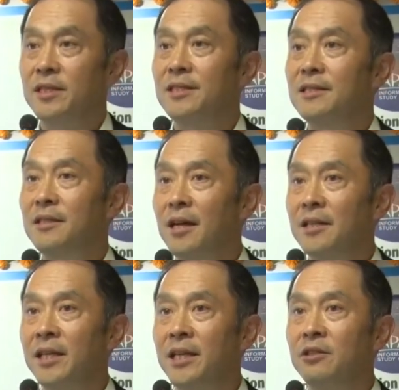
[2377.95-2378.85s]

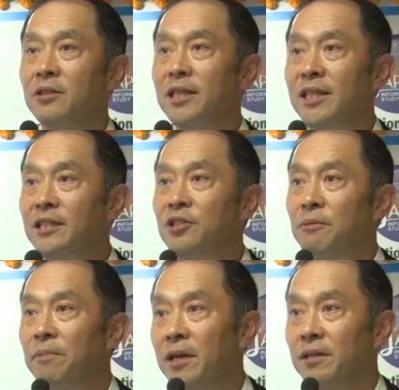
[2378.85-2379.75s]
studying in
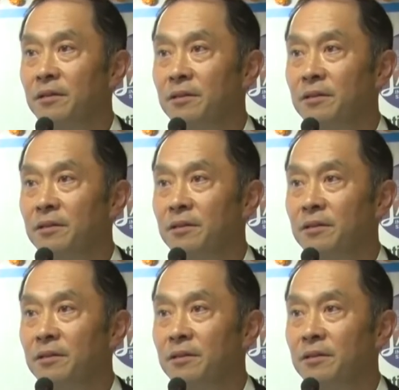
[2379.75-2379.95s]
Japan.